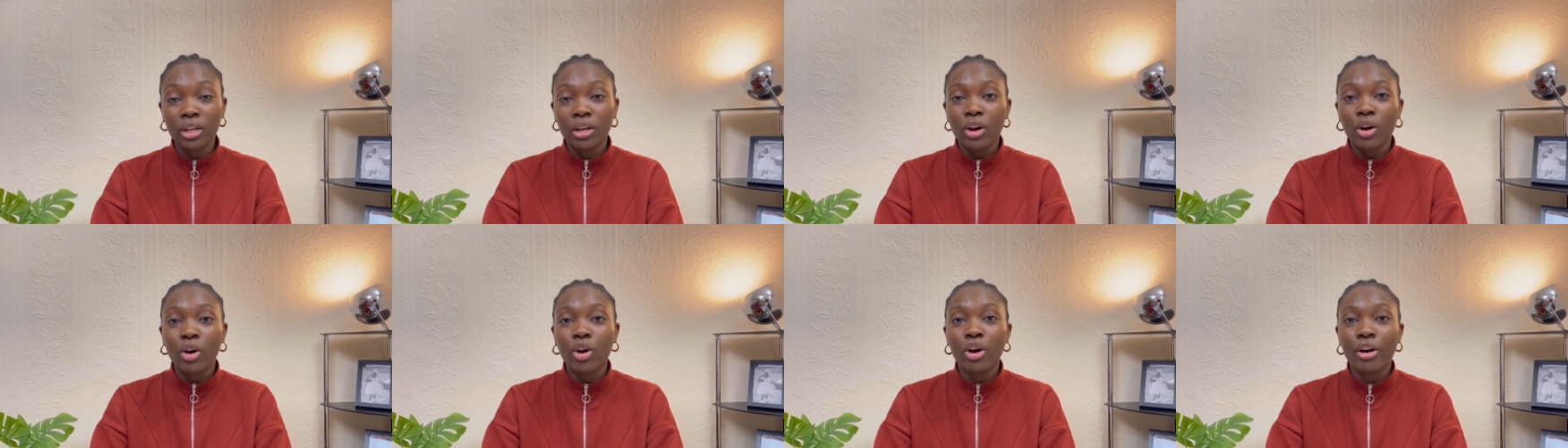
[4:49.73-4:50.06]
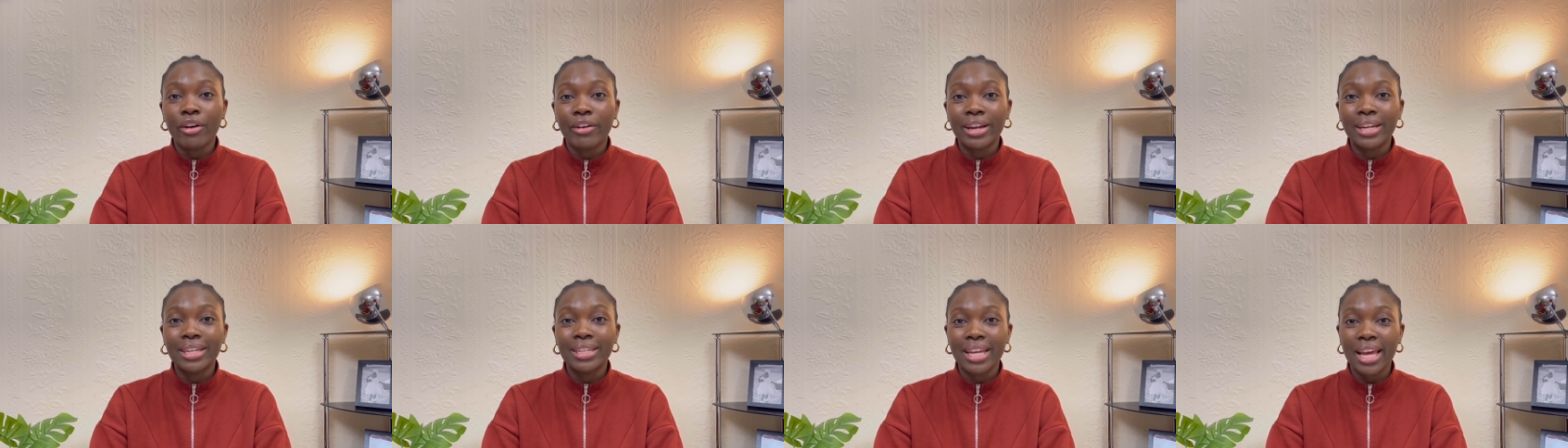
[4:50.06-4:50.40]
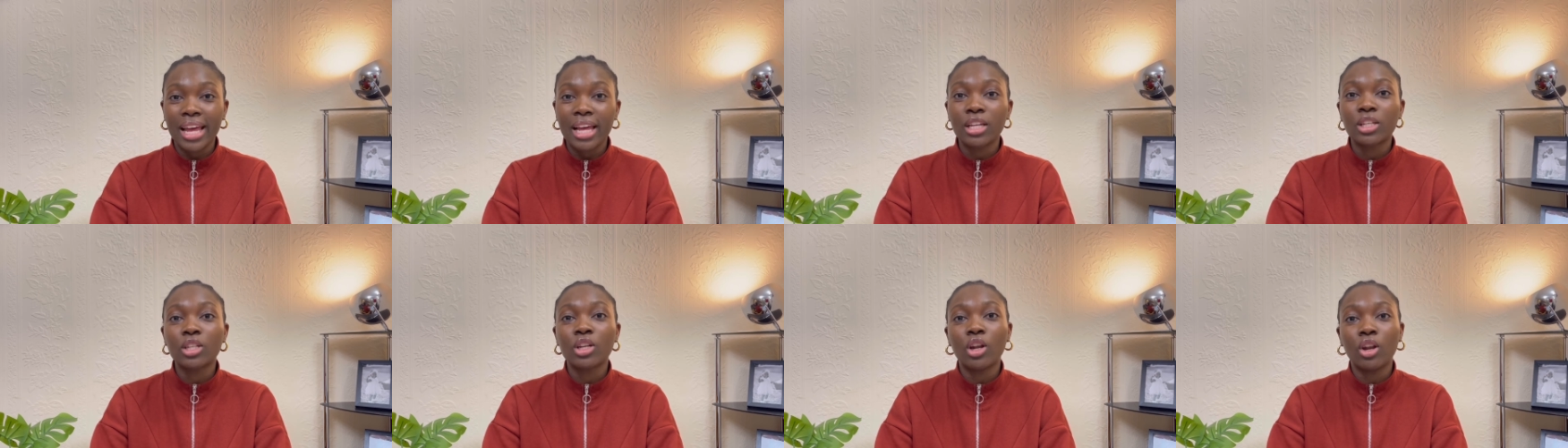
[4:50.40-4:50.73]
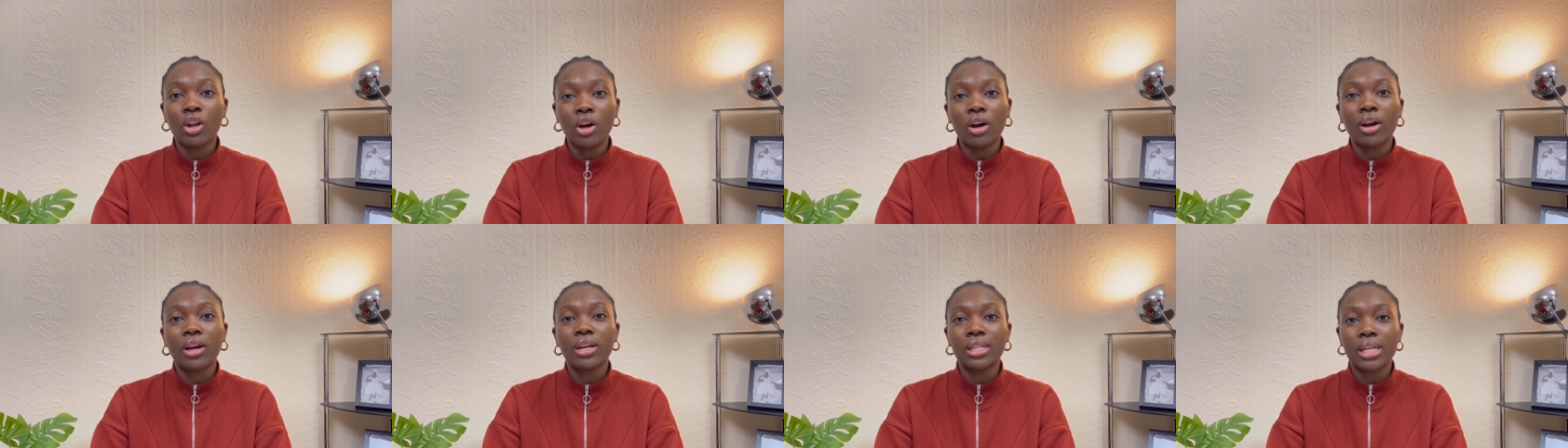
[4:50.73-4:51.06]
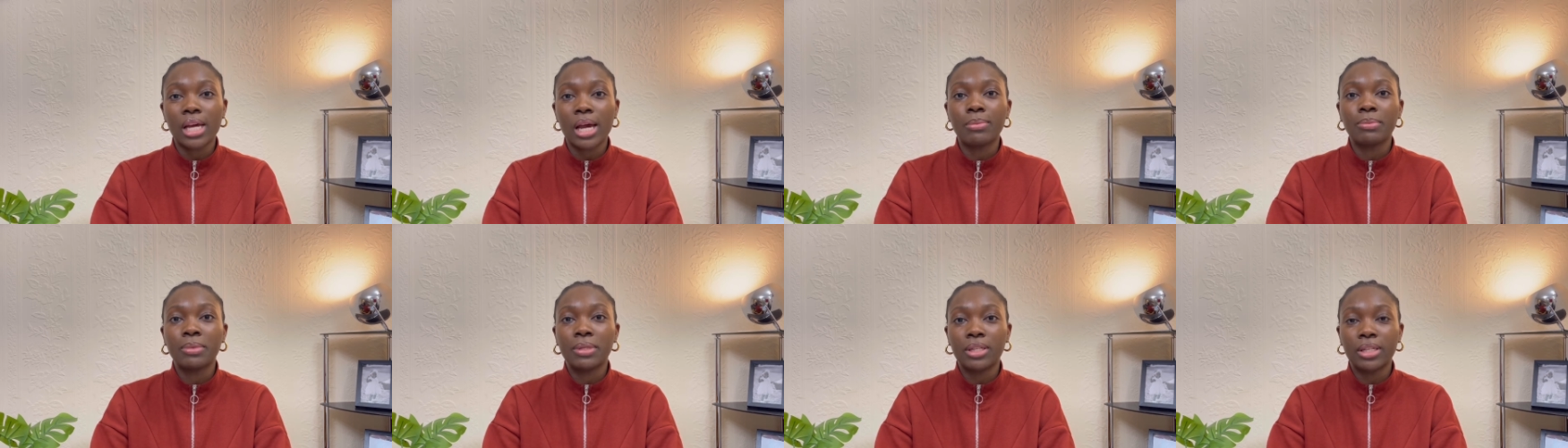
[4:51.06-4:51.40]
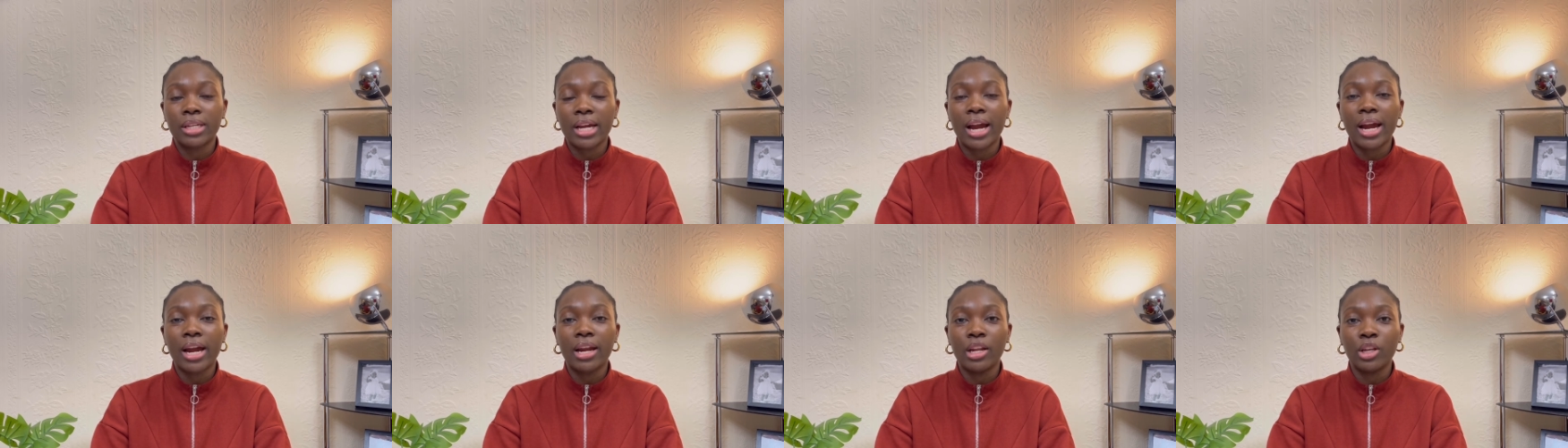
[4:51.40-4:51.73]
or it takes a longer time to
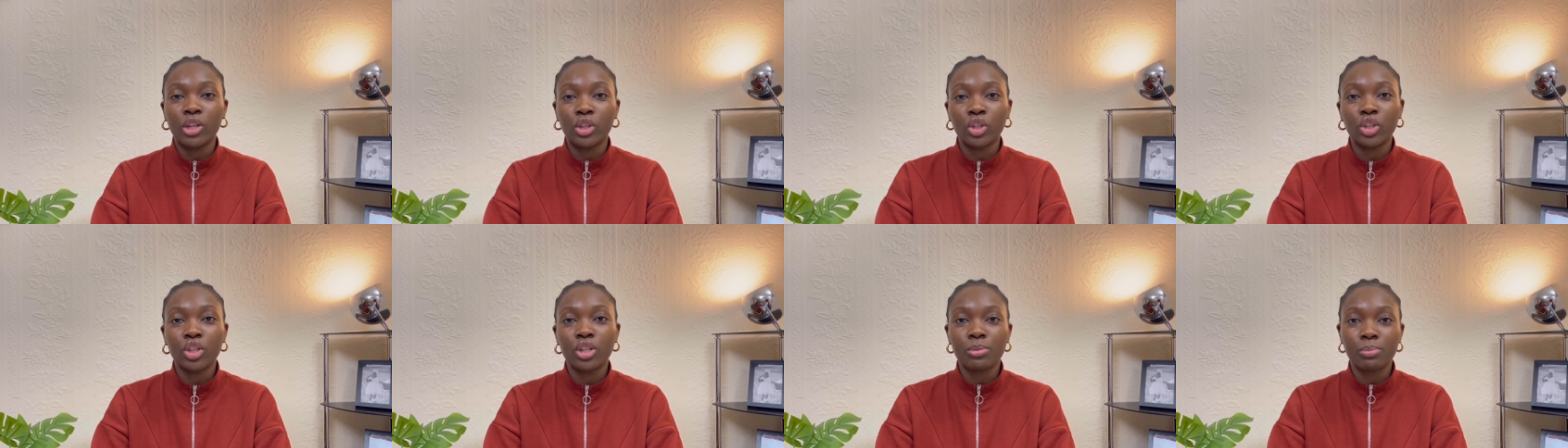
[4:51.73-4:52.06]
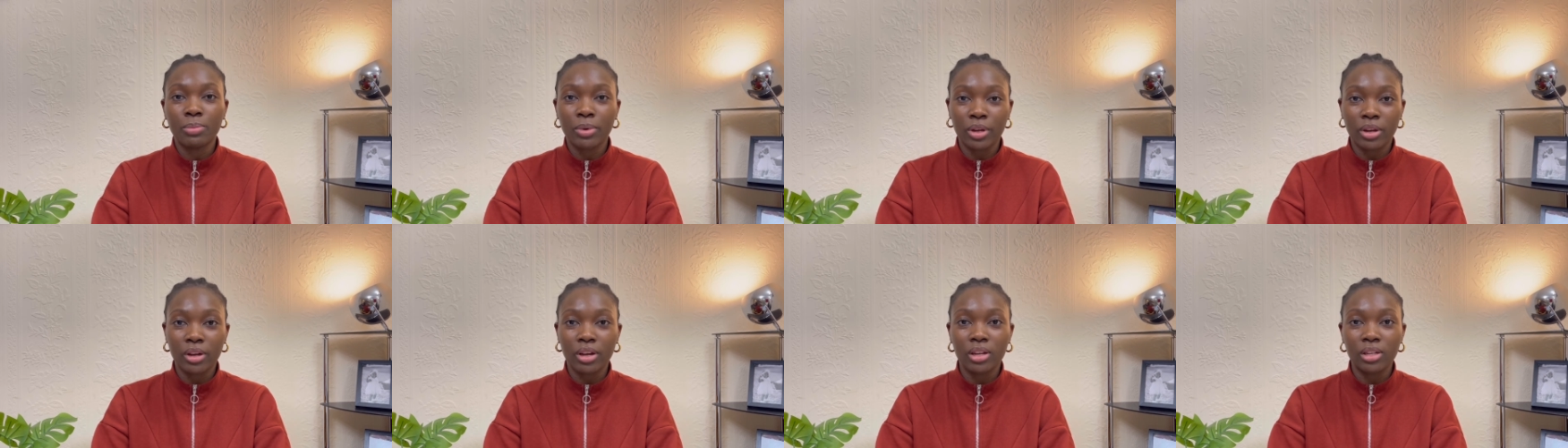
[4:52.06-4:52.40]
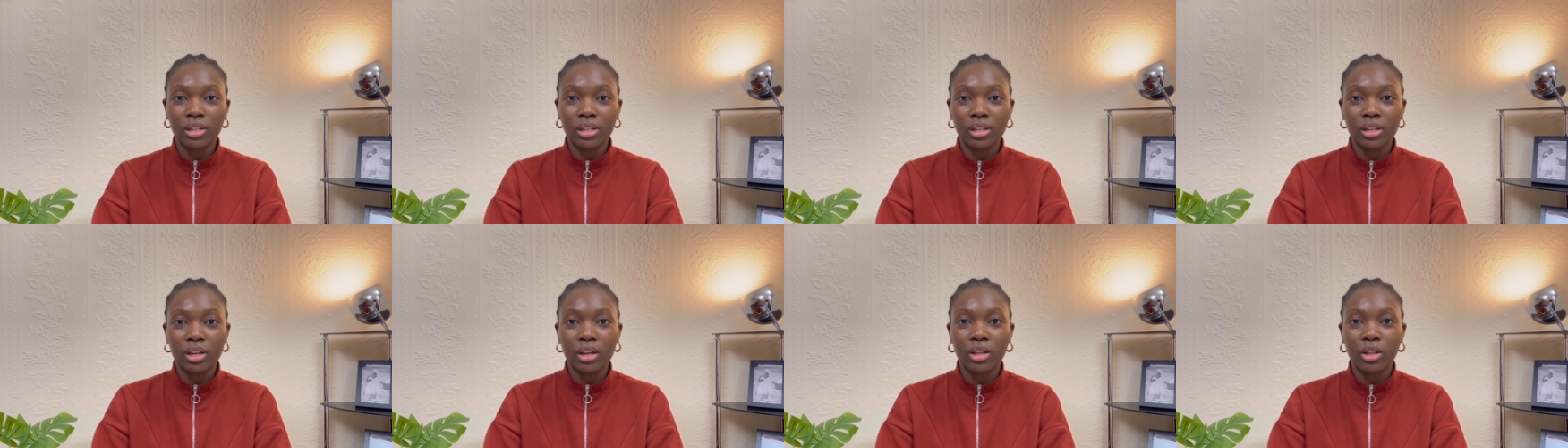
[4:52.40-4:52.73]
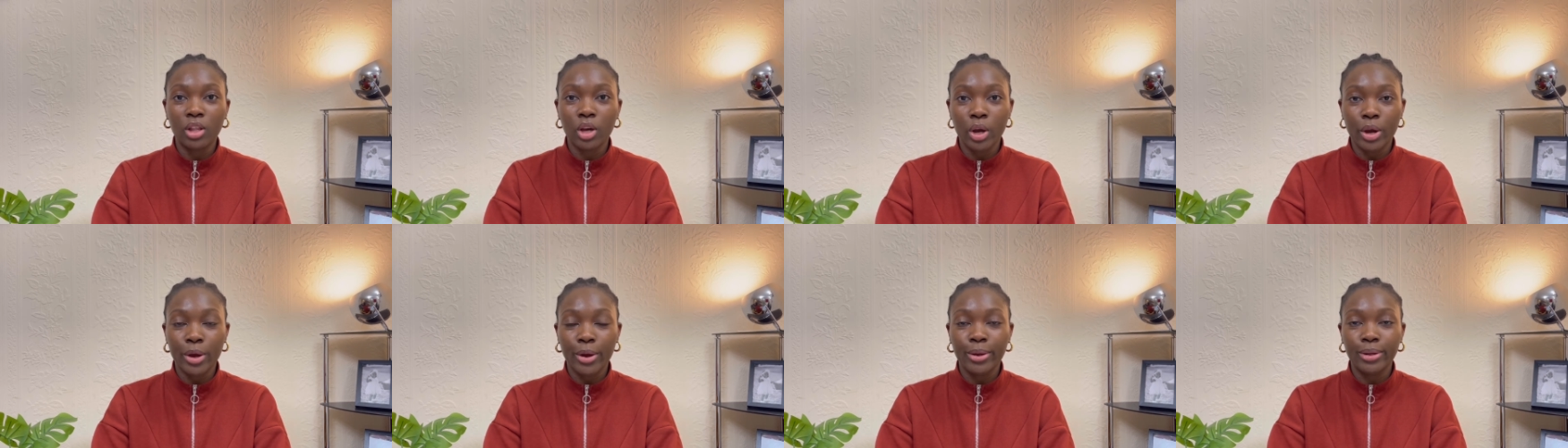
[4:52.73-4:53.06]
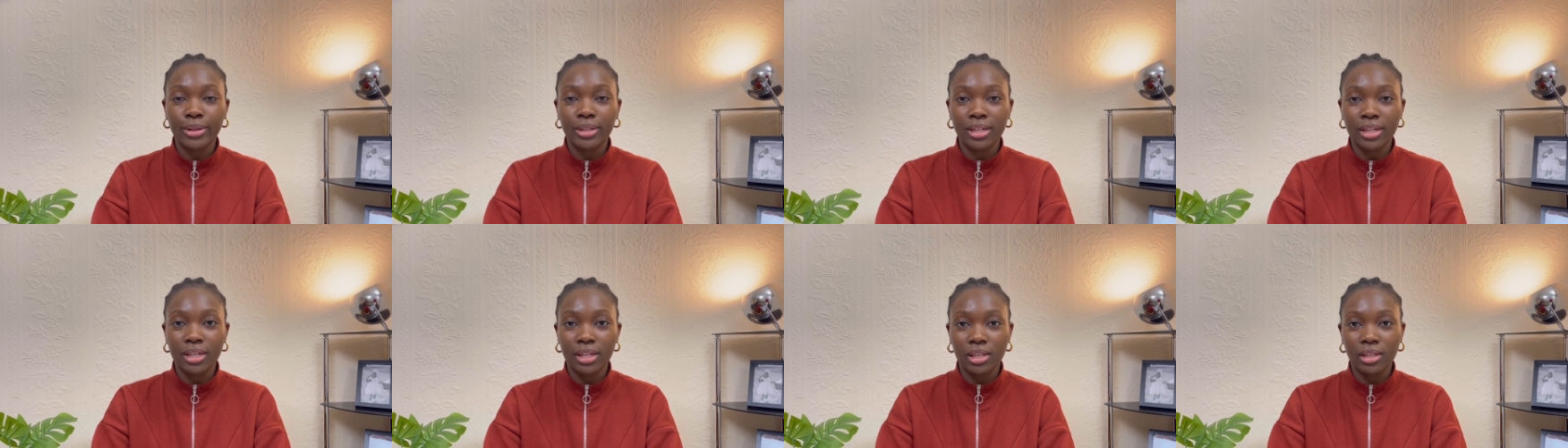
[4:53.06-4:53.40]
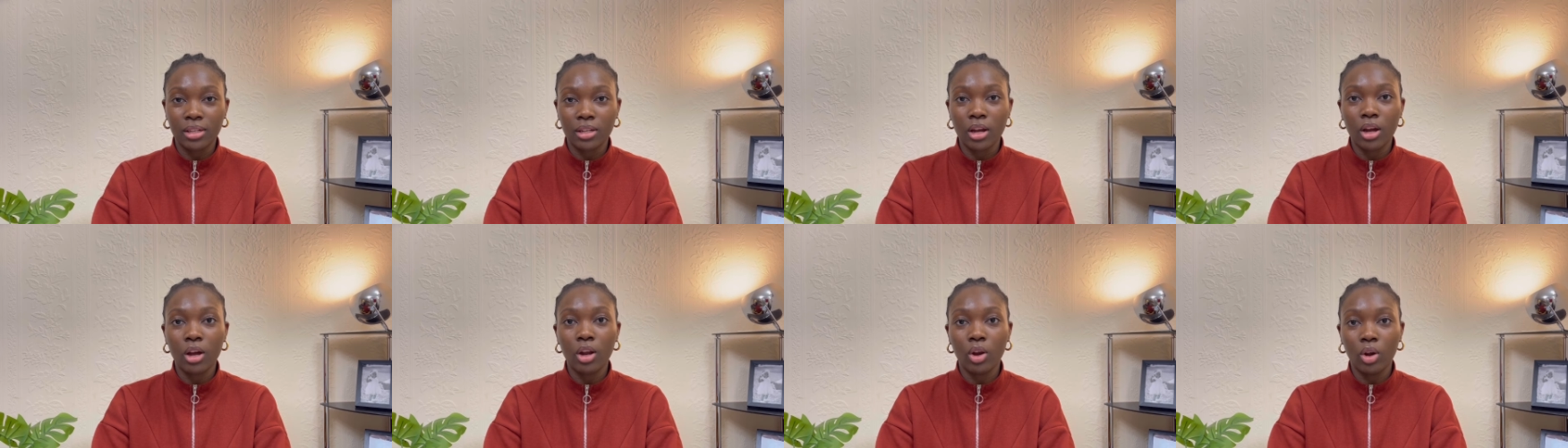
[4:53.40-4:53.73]
tarnish just because the coating is
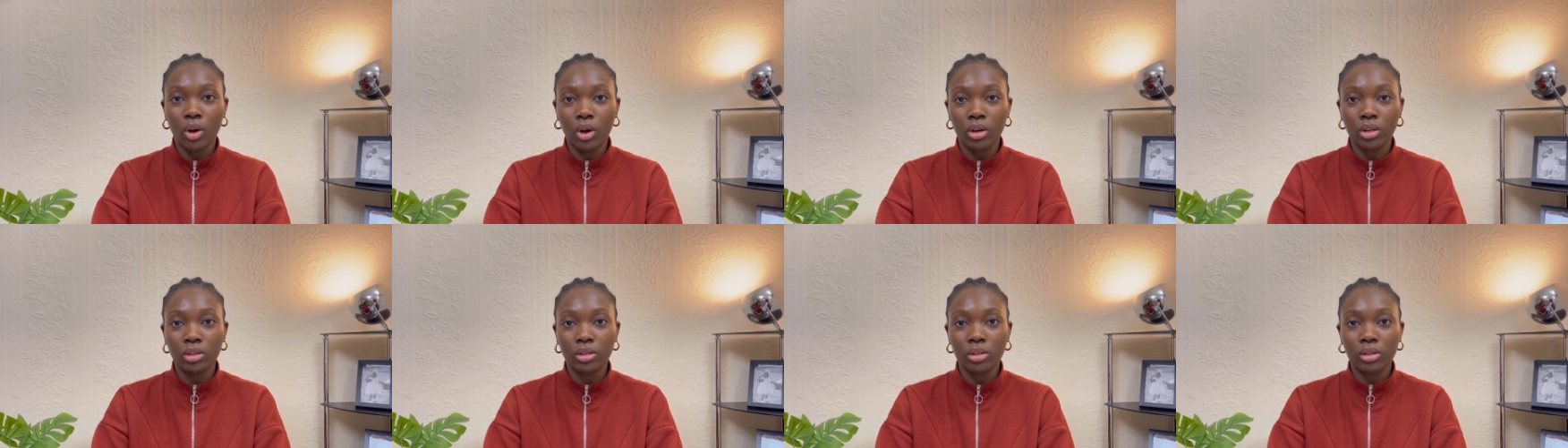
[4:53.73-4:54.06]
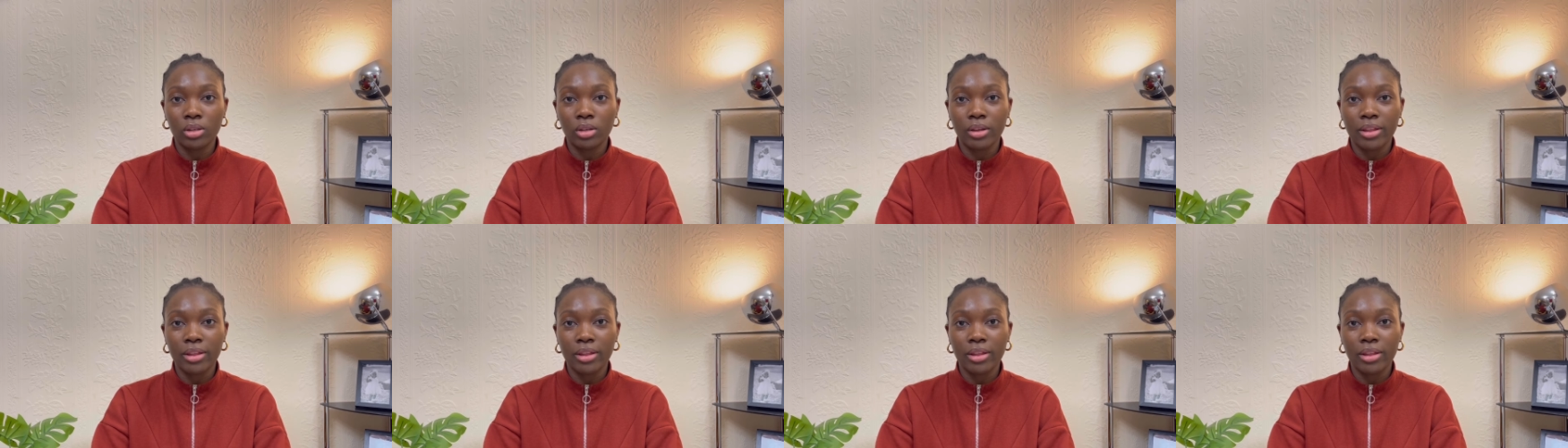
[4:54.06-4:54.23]
a lot.